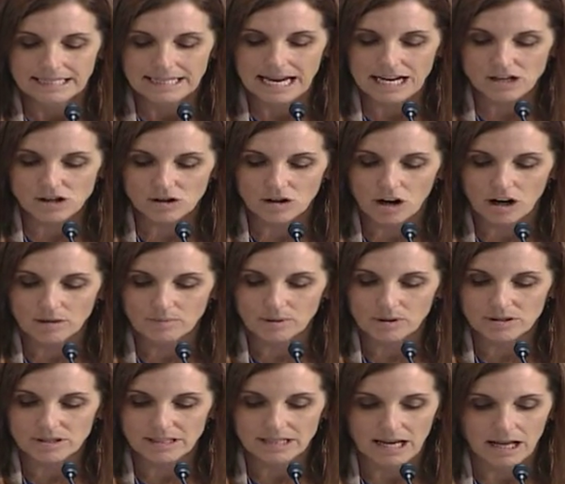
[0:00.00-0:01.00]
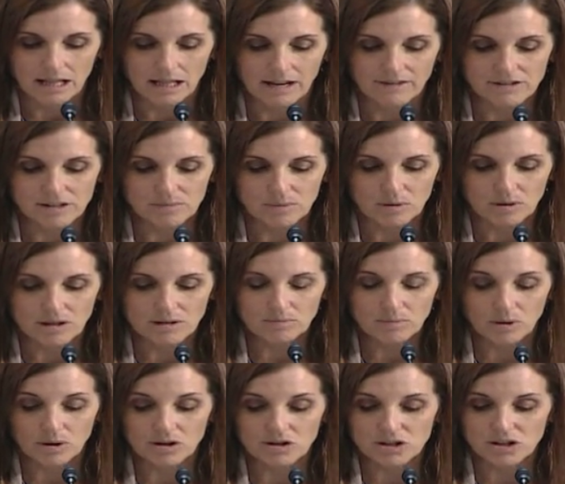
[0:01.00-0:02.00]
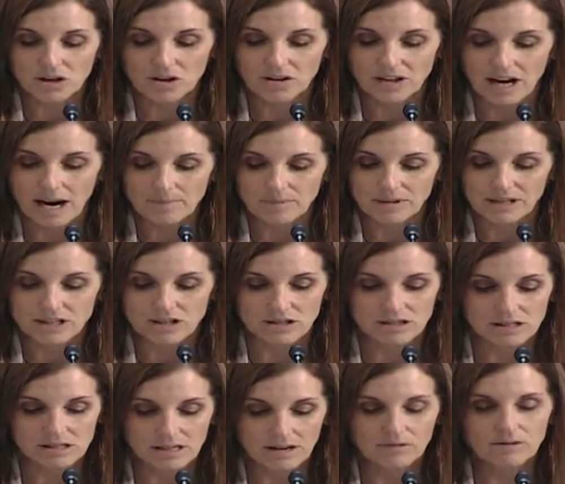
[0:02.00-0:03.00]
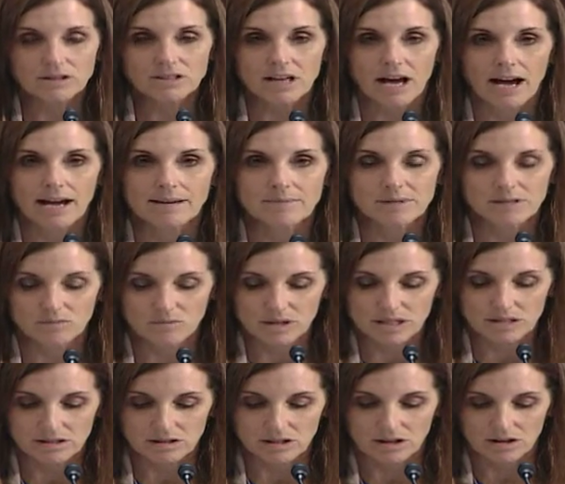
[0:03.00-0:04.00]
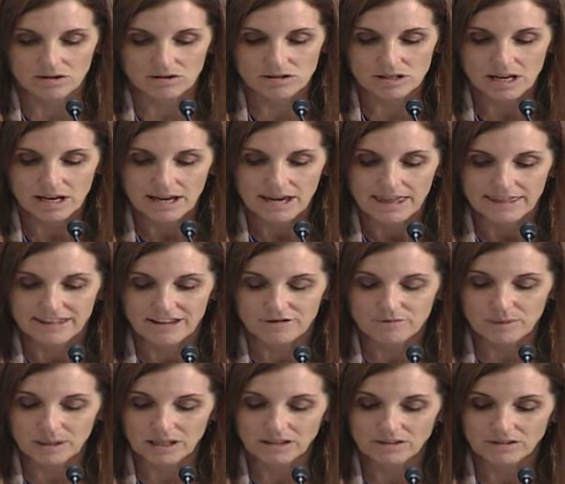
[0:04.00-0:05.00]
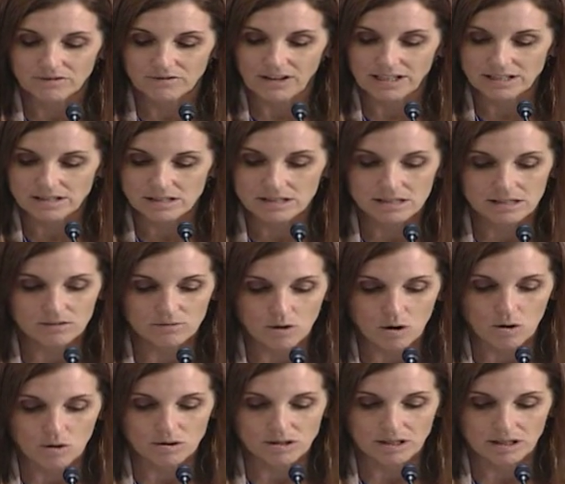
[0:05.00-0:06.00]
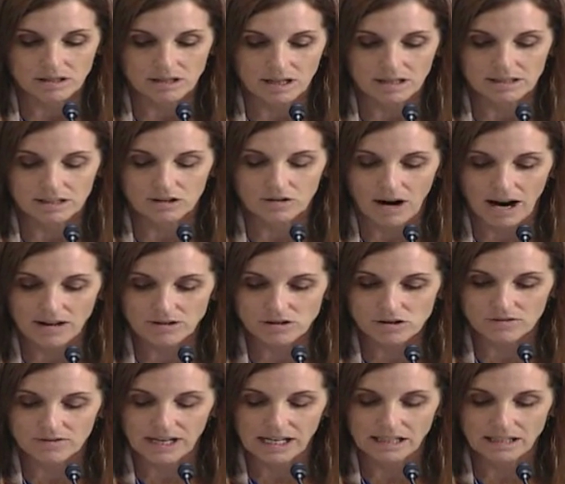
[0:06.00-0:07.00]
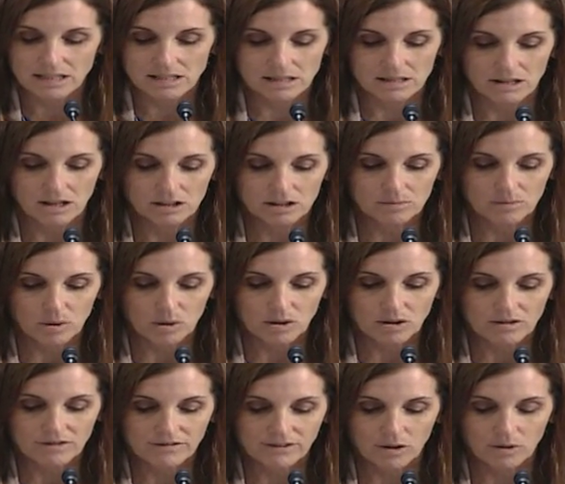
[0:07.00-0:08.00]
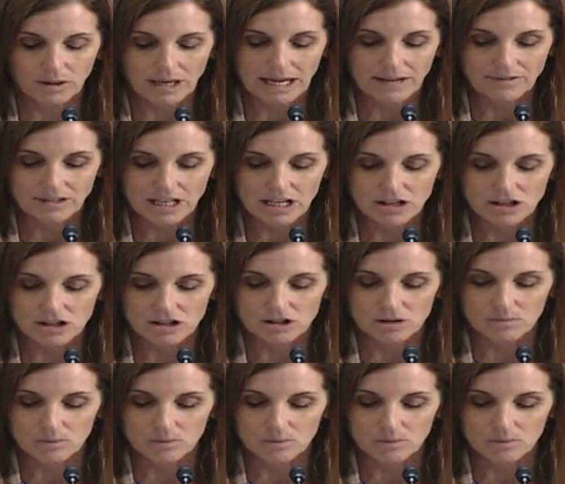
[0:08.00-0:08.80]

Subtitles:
National Guard personnel have supported border security operations several times in recent years. They've built fences and roads, conducted ground surveillance along the border, flown aviation